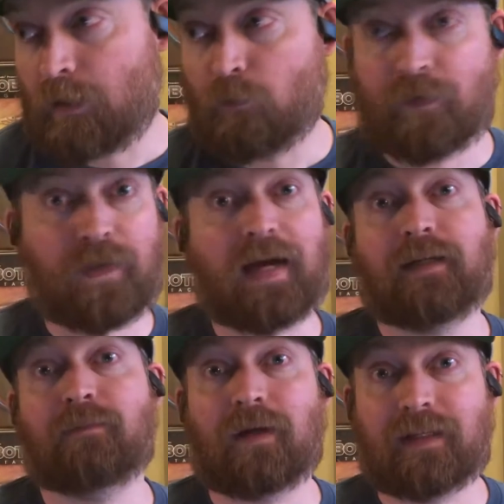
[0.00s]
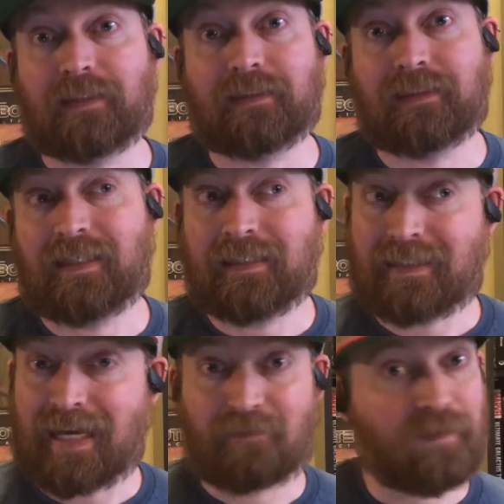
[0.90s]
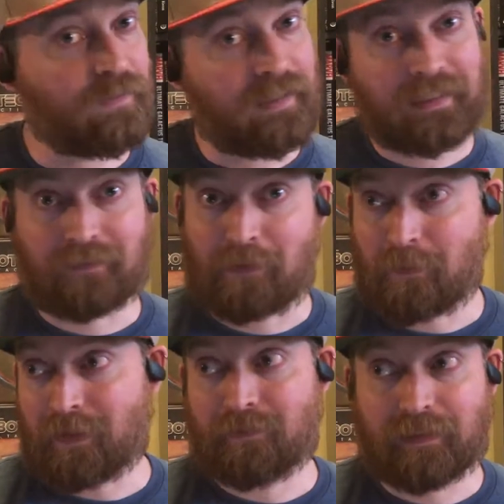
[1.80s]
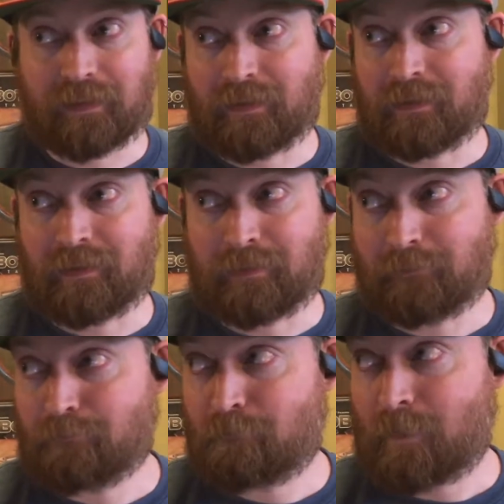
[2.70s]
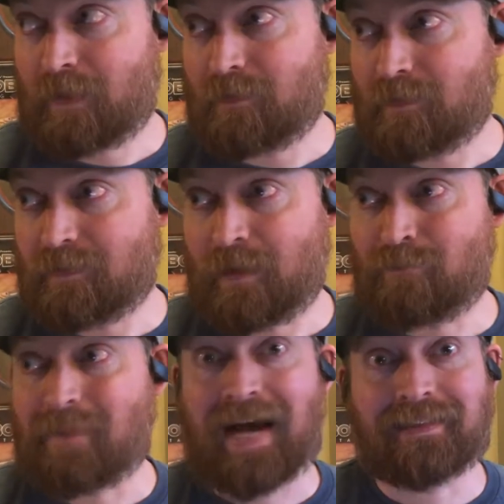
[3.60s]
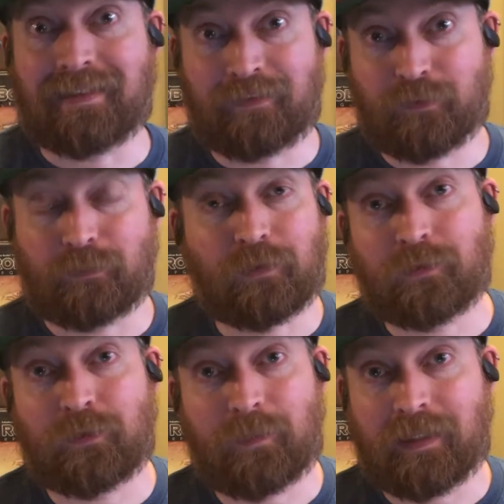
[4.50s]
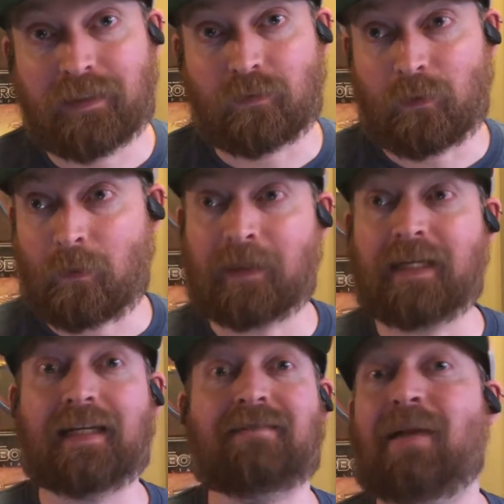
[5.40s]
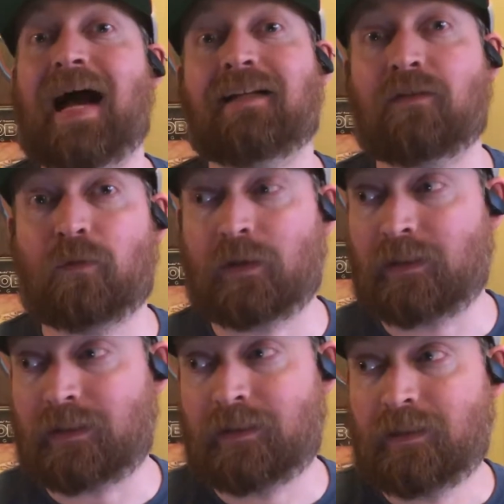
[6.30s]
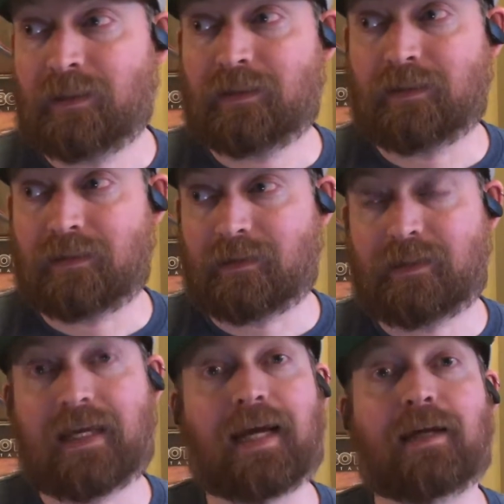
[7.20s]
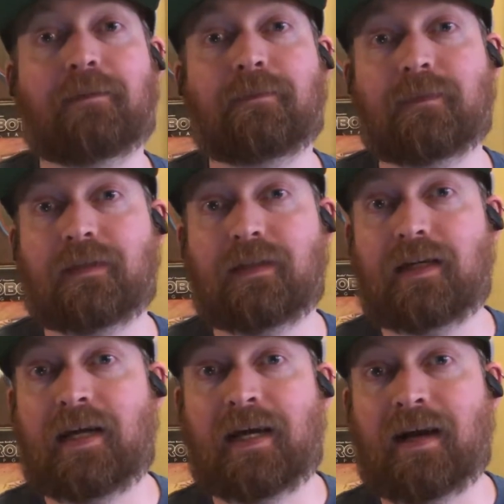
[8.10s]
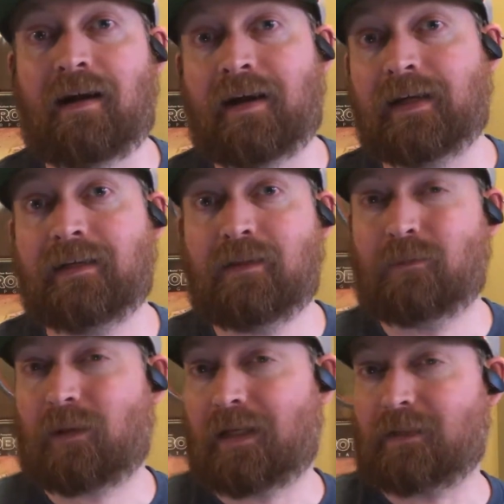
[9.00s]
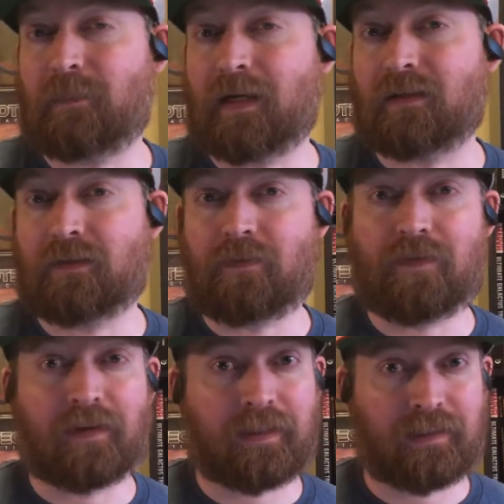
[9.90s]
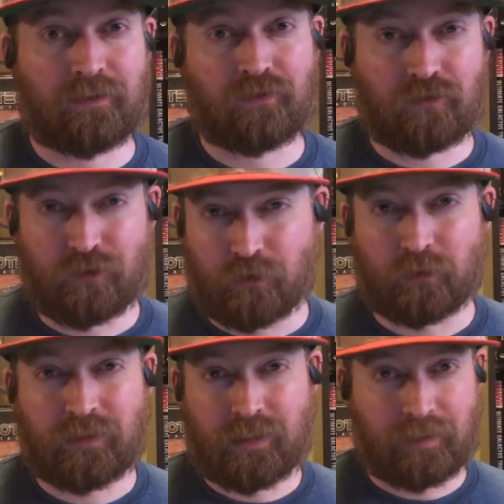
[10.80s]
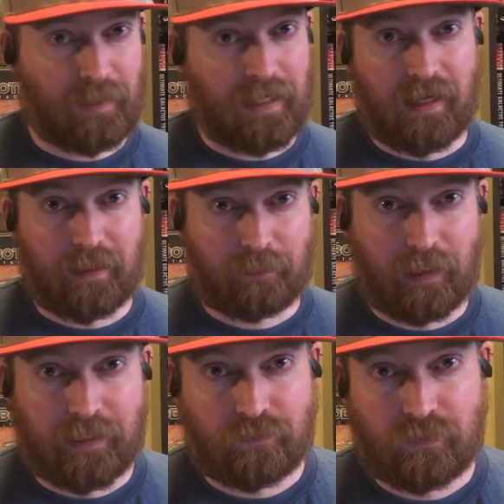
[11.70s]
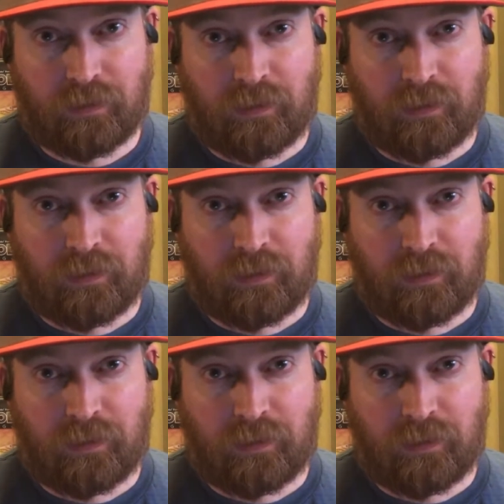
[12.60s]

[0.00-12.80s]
with that in mind, that felt like a little bit of a Maddenism, so to speak, or getting Madden where the game AI plays better than your team AI plays,